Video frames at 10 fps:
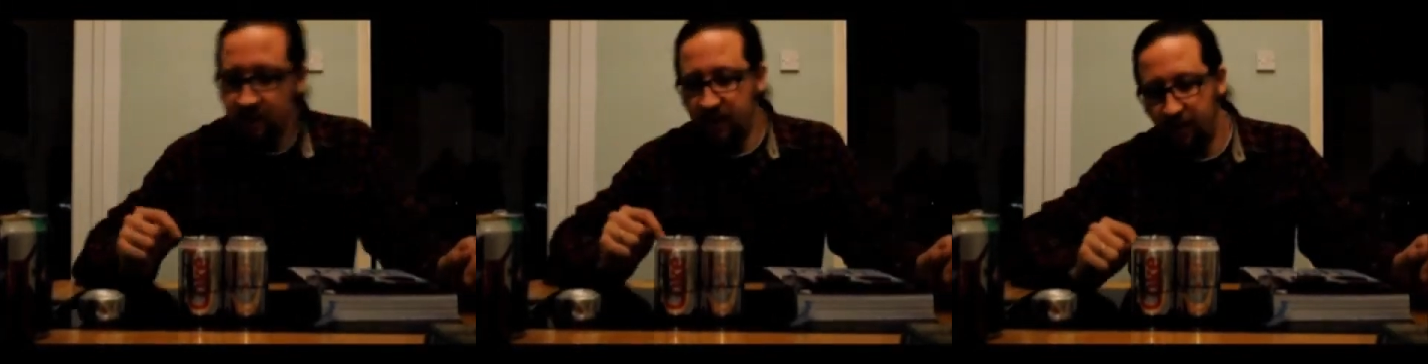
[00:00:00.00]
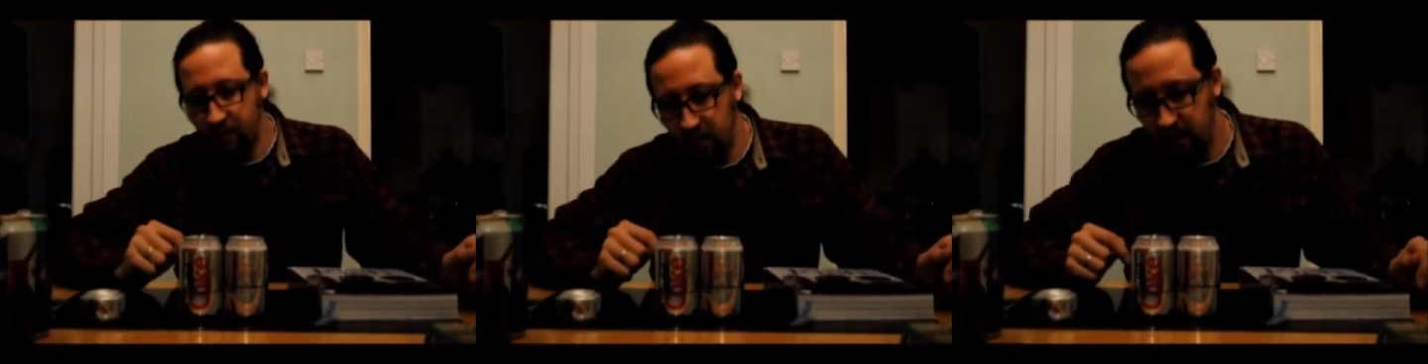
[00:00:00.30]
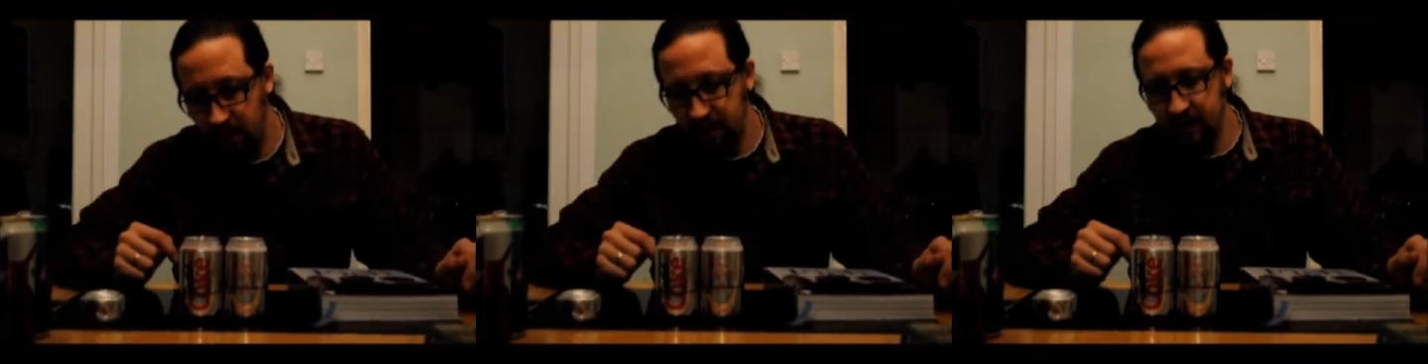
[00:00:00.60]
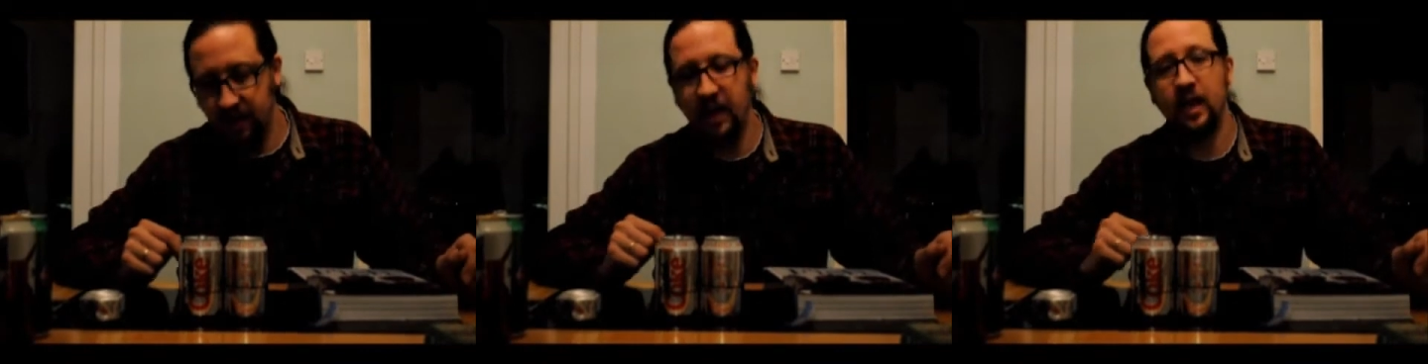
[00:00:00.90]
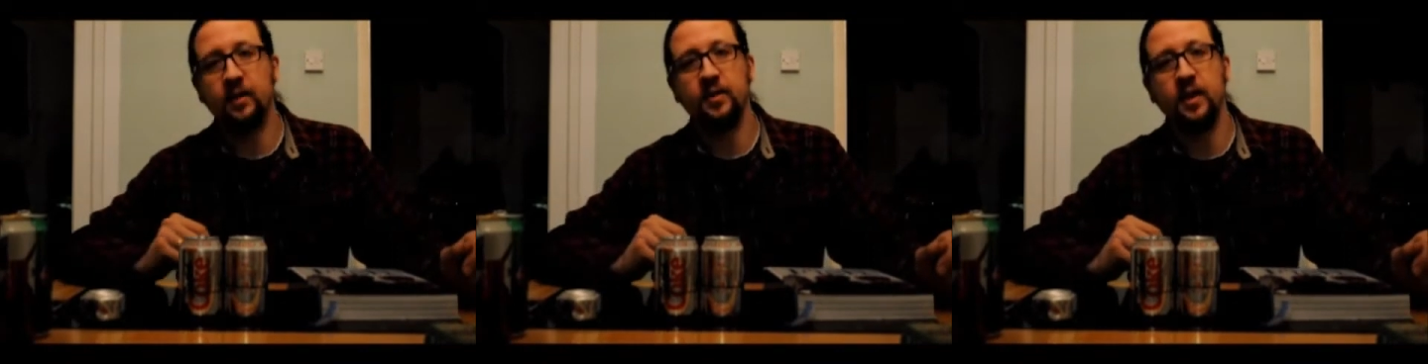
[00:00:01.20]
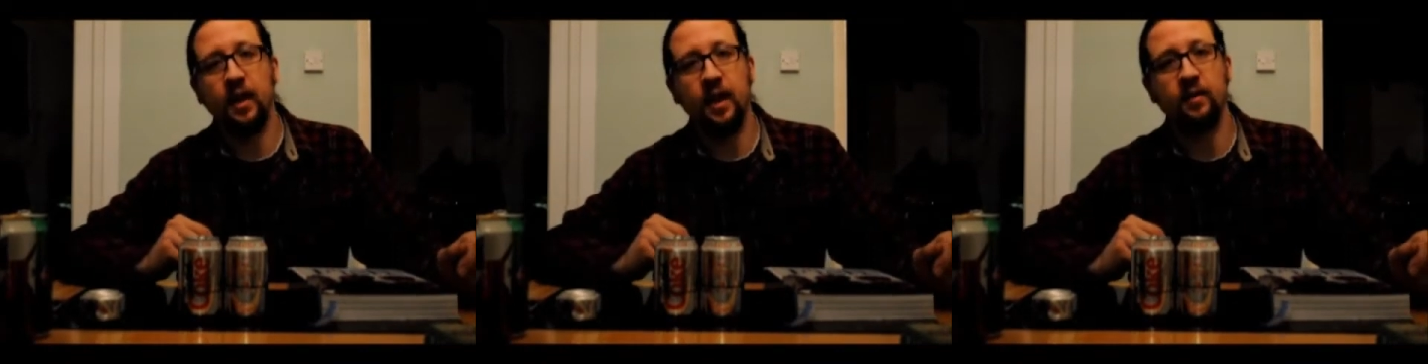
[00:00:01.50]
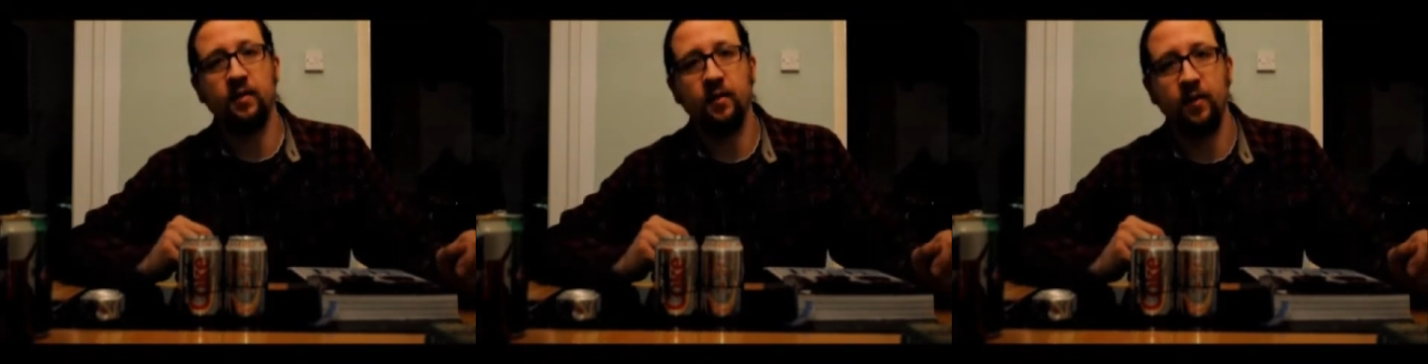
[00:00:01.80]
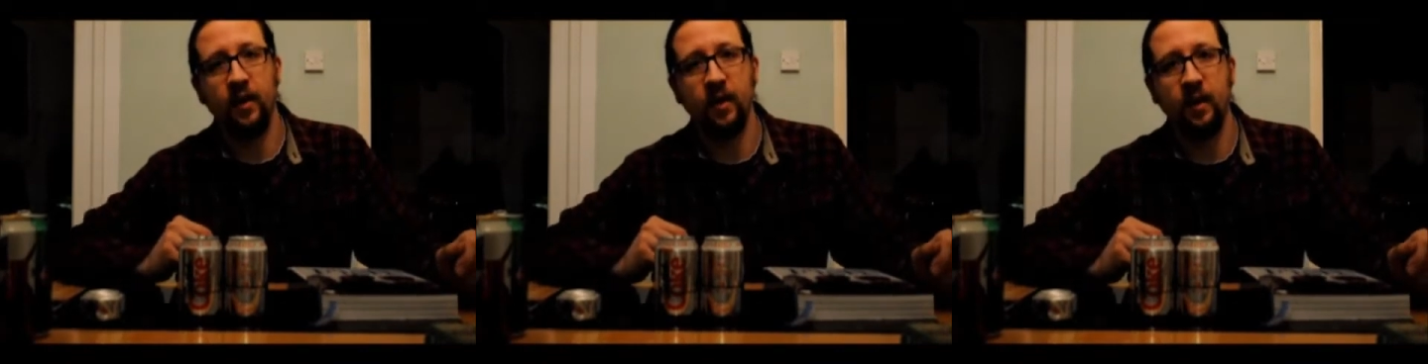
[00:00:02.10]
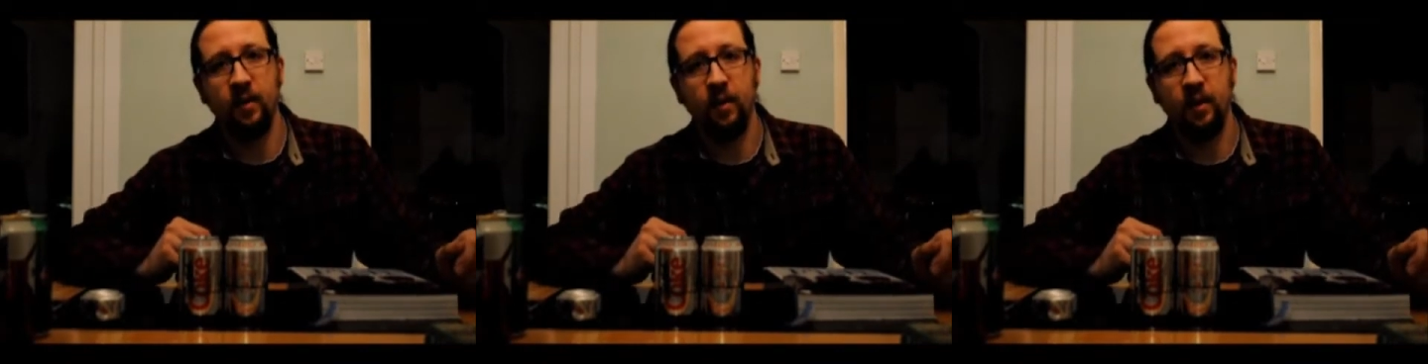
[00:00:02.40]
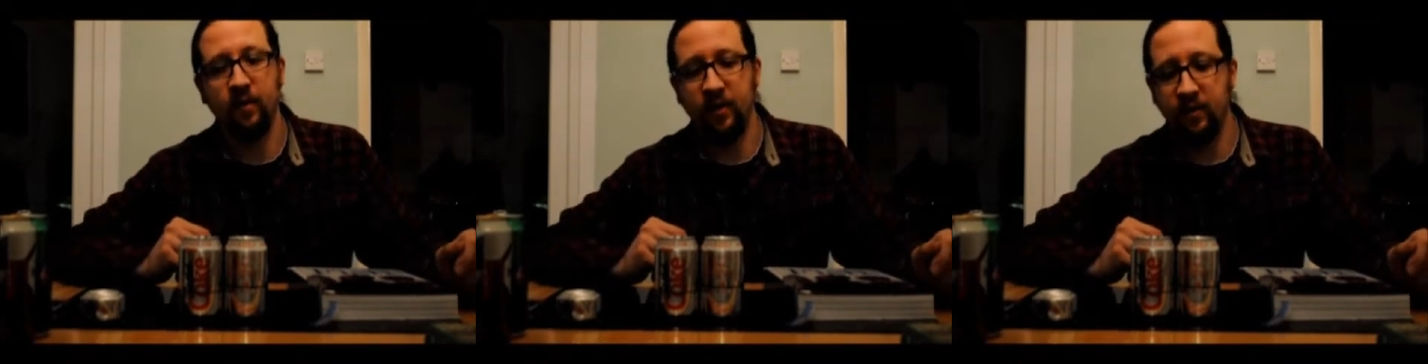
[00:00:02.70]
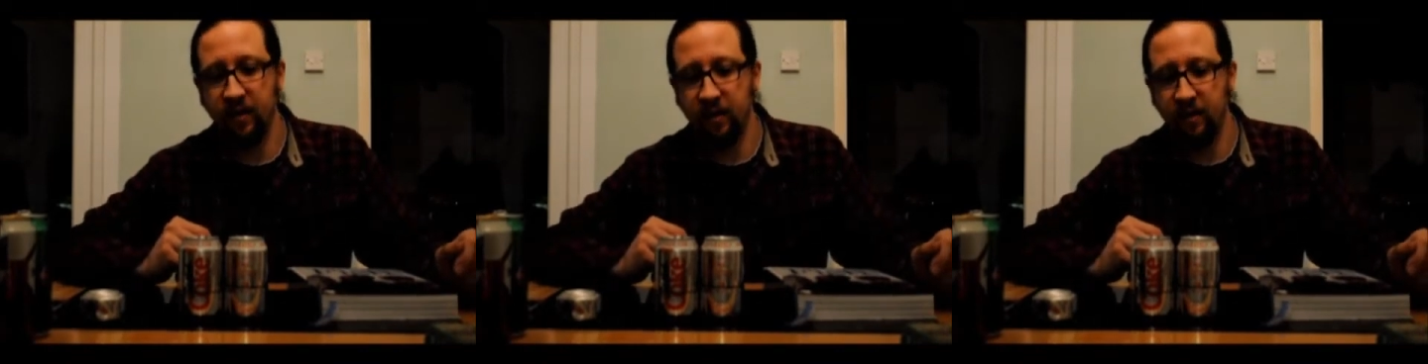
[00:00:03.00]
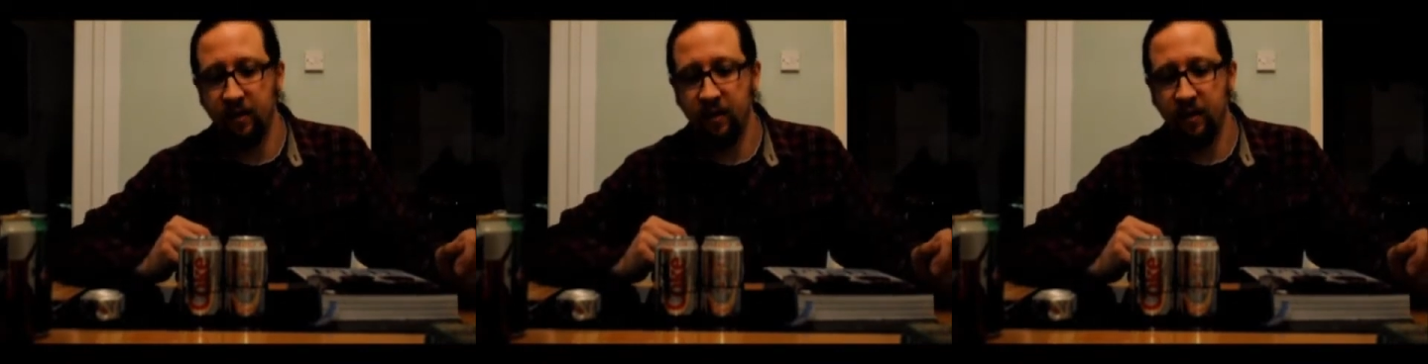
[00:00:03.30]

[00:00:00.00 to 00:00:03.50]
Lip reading: different heights, and that allows the cans to fit in the middle of each other.